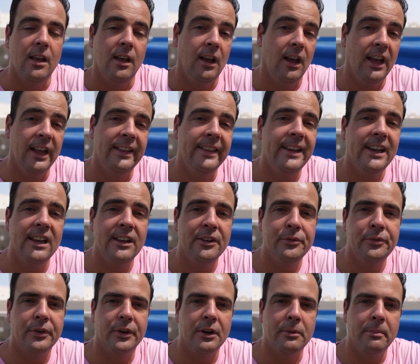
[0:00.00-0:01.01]
And then
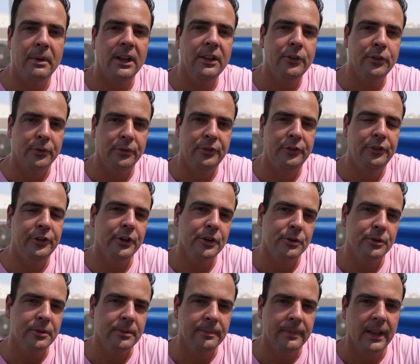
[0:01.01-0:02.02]
for the month of
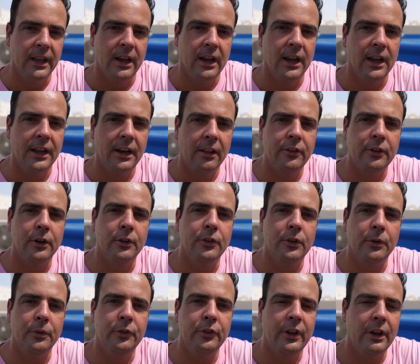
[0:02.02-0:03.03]
June, I had a
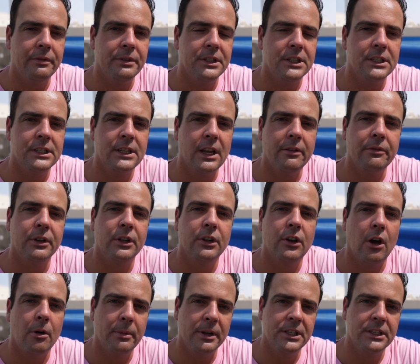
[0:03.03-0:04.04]
total of 77
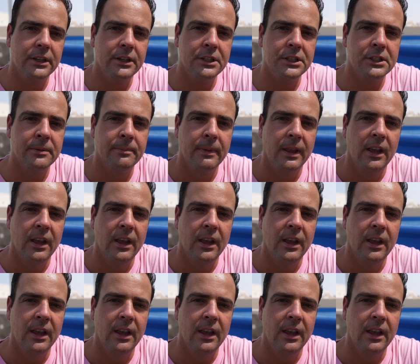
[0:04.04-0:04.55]
commenters,